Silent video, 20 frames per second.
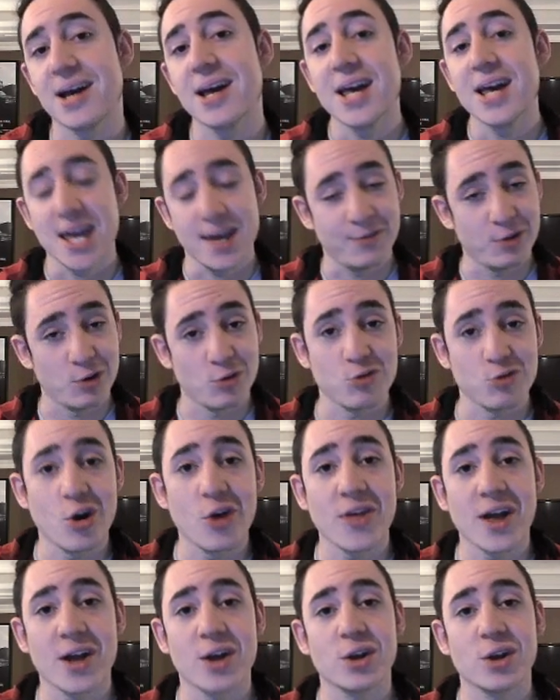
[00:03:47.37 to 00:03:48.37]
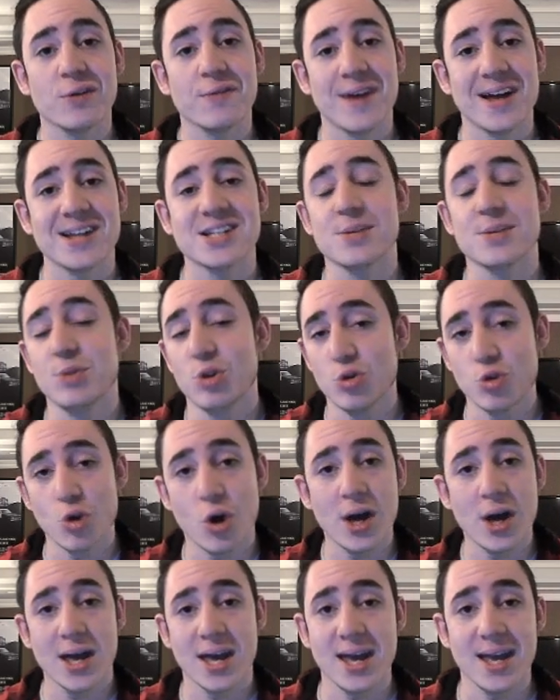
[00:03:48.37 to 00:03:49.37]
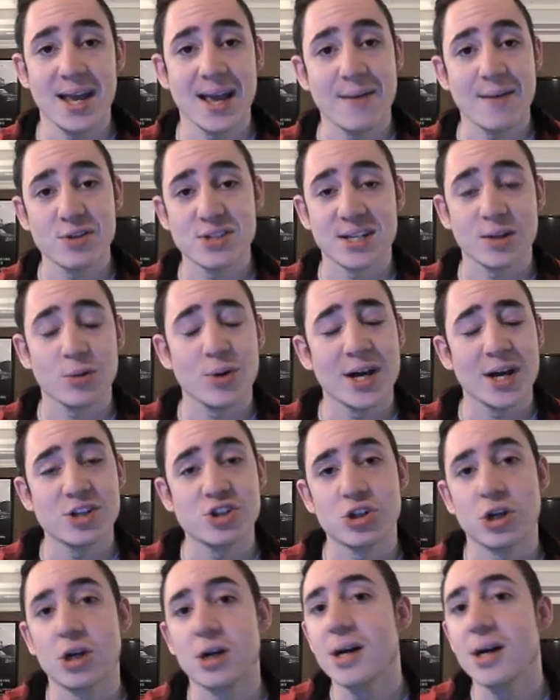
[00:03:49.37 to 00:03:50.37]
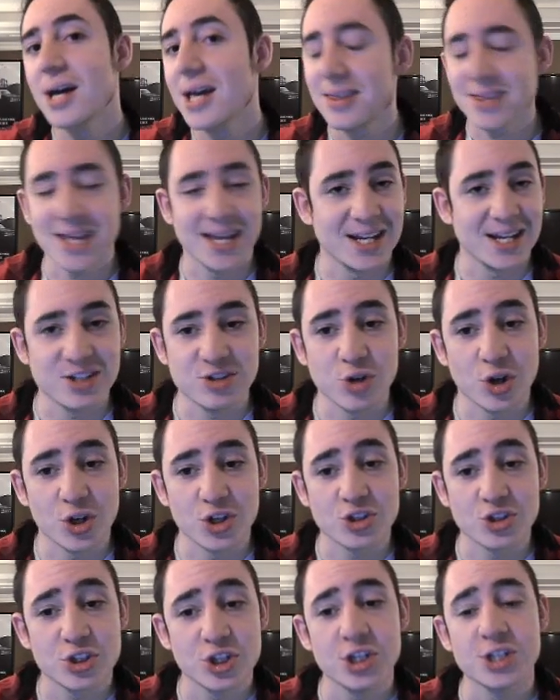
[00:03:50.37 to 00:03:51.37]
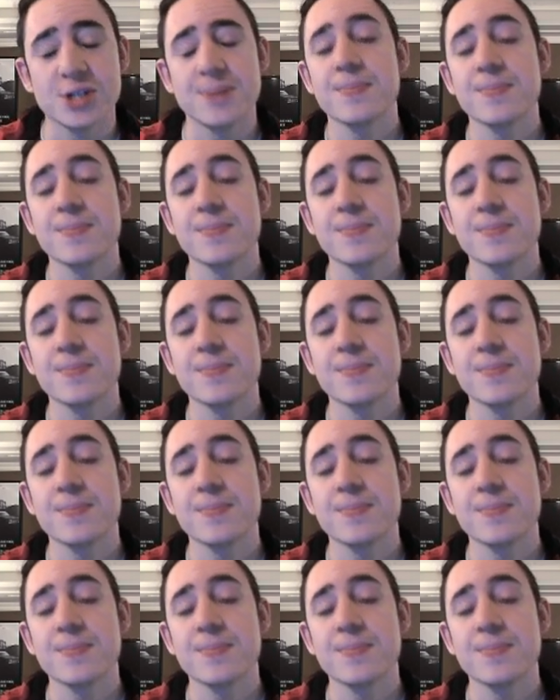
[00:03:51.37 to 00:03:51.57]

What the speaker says: If you're not that good at Phantom, you're not hitting every single headshot, then it's not as good.